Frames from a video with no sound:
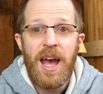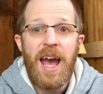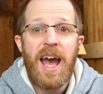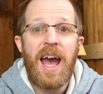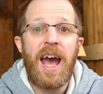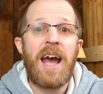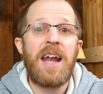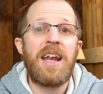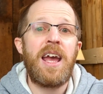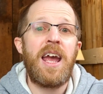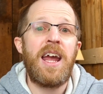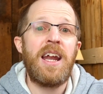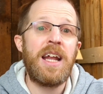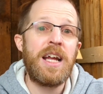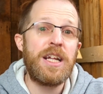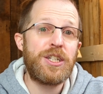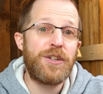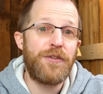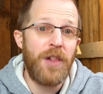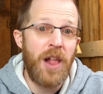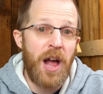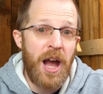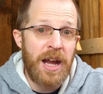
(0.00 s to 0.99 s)
at
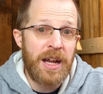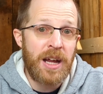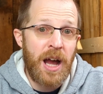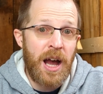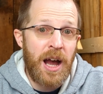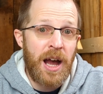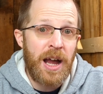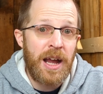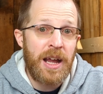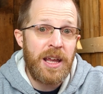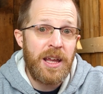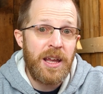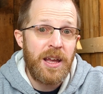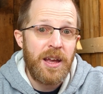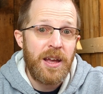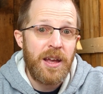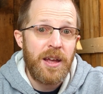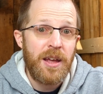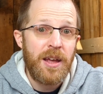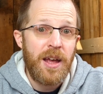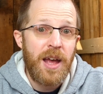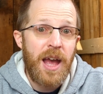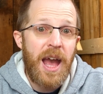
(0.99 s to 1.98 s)

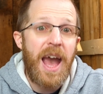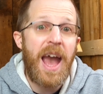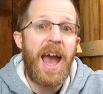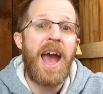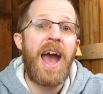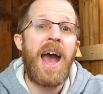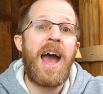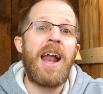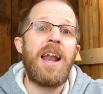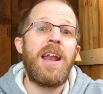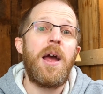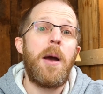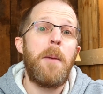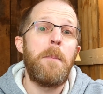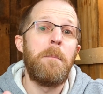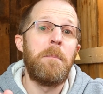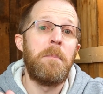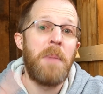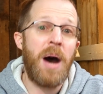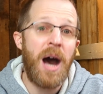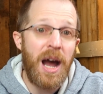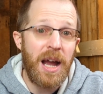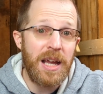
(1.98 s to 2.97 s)

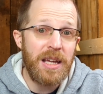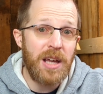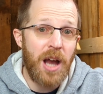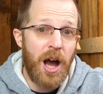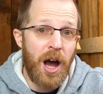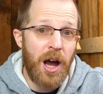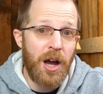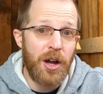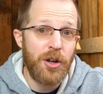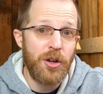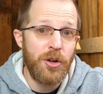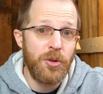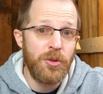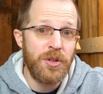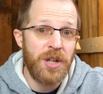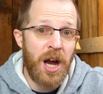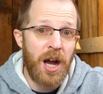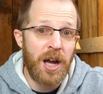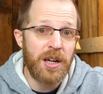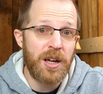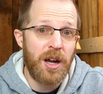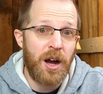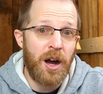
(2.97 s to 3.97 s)

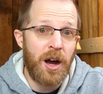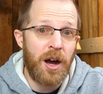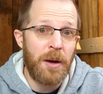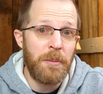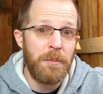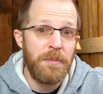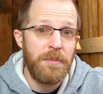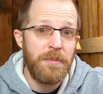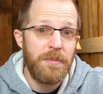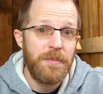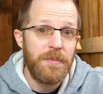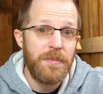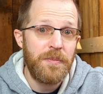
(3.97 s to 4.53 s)
nhflyguy@myyahoo.com